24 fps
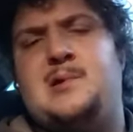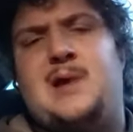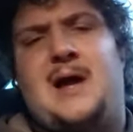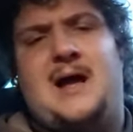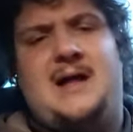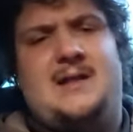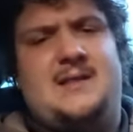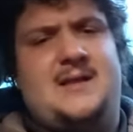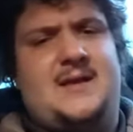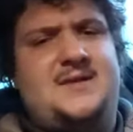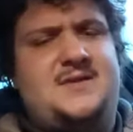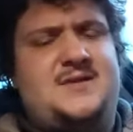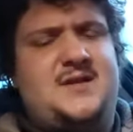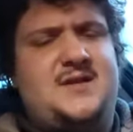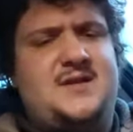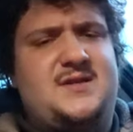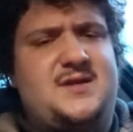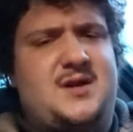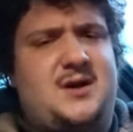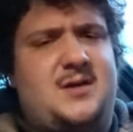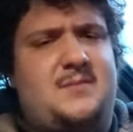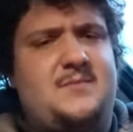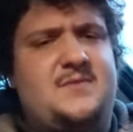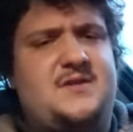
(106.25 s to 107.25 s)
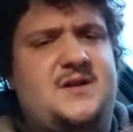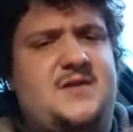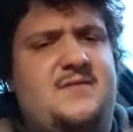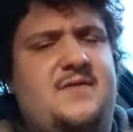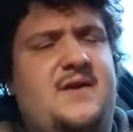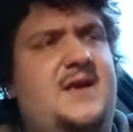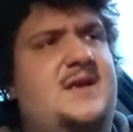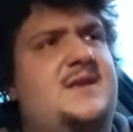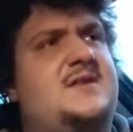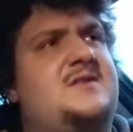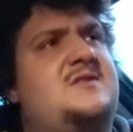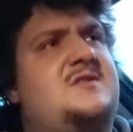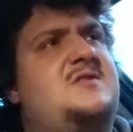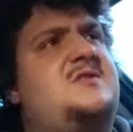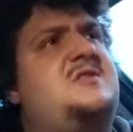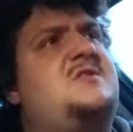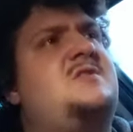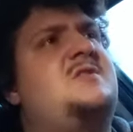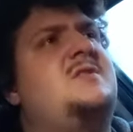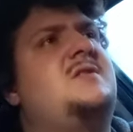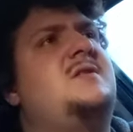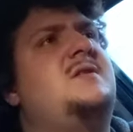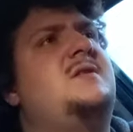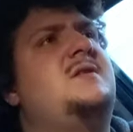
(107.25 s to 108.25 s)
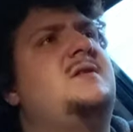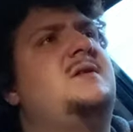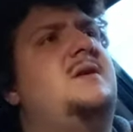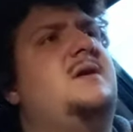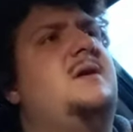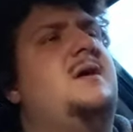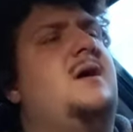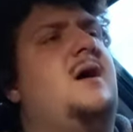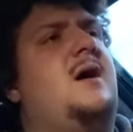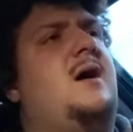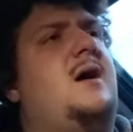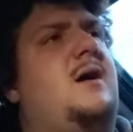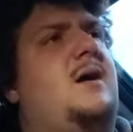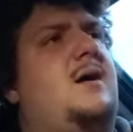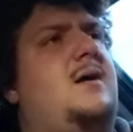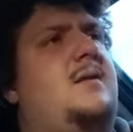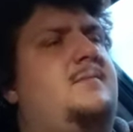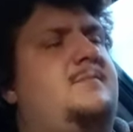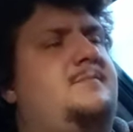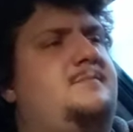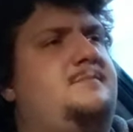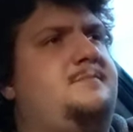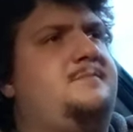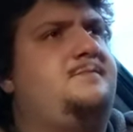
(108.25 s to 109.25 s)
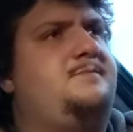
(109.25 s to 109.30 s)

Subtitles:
At least in terms of his, what